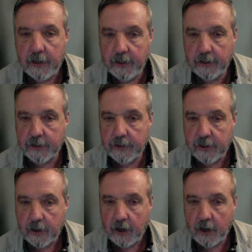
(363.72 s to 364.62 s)

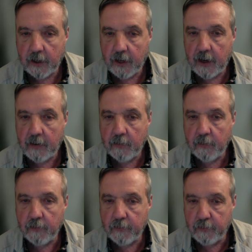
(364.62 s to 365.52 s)
it's a lot
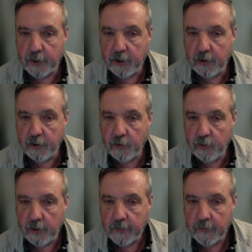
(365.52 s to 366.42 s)
blue